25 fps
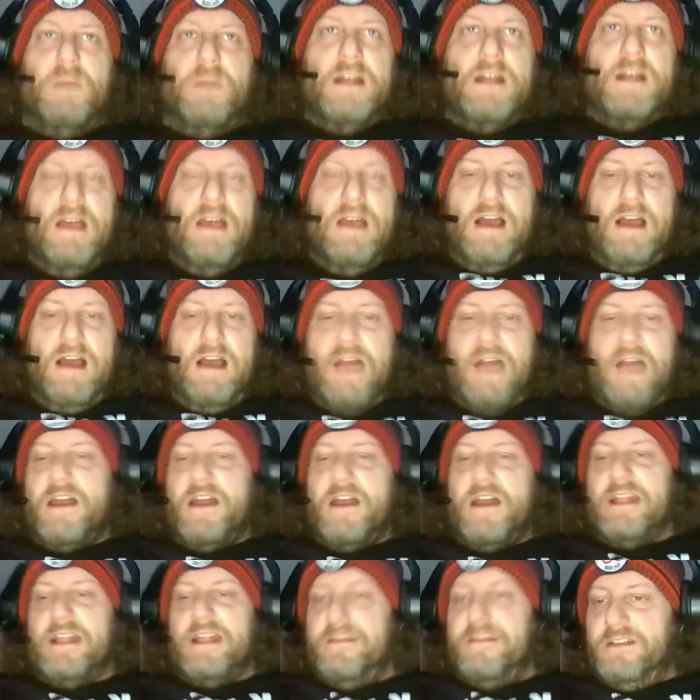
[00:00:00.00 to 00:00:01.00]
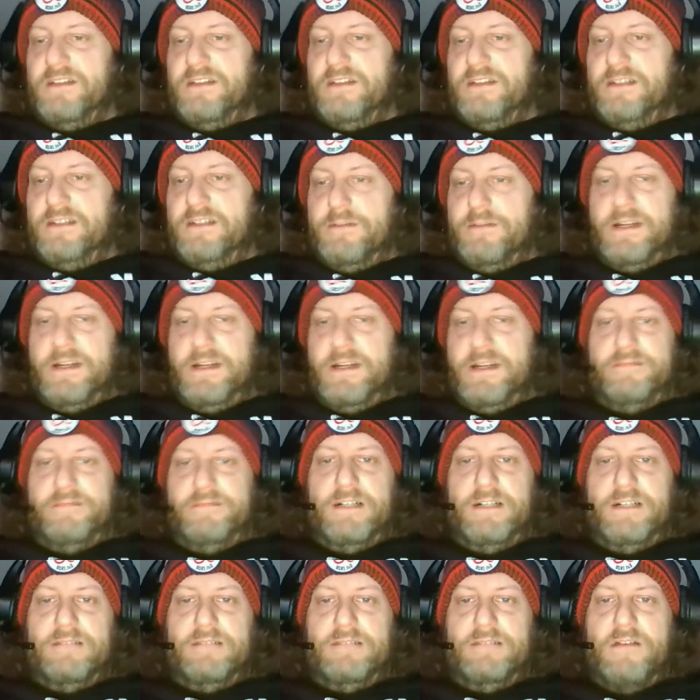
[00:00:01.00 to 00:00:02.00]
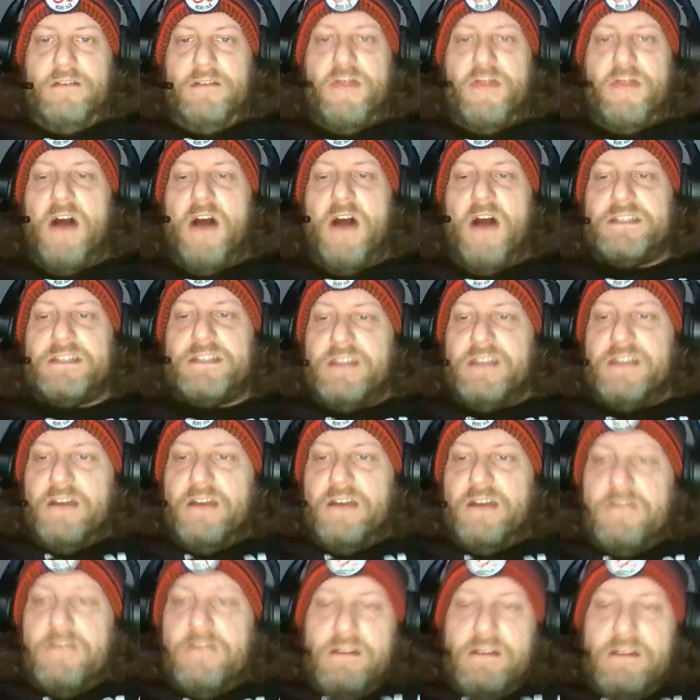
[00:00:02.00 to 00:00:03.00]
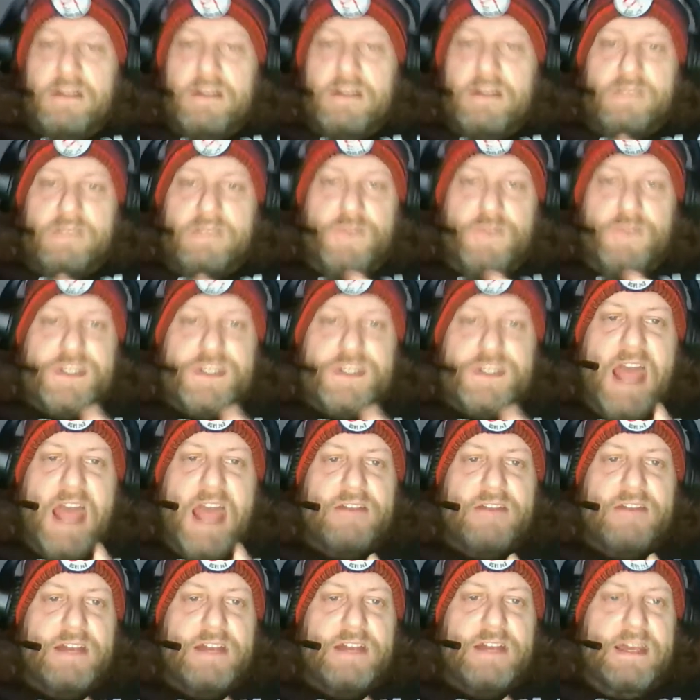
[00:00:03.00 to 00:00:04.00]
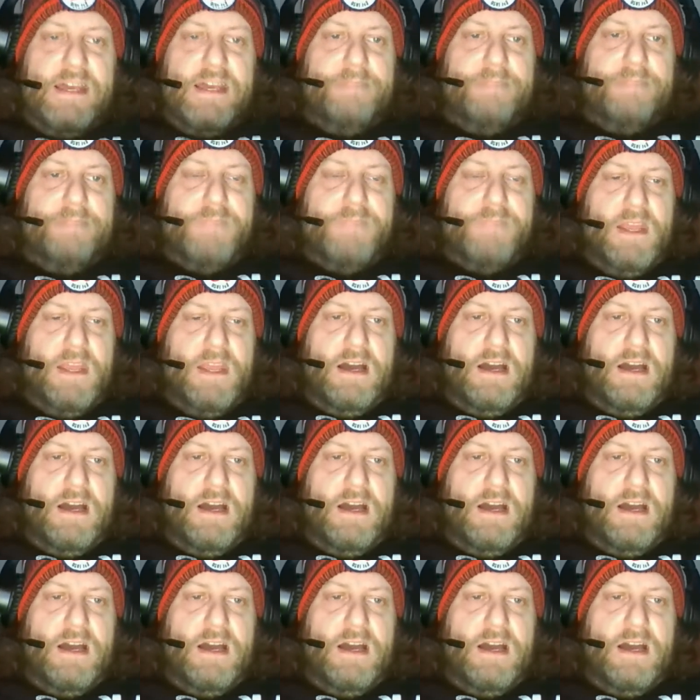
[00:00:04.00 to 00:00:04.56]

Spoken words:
But I thought I'd give you a little bit of thoughts there for Saturday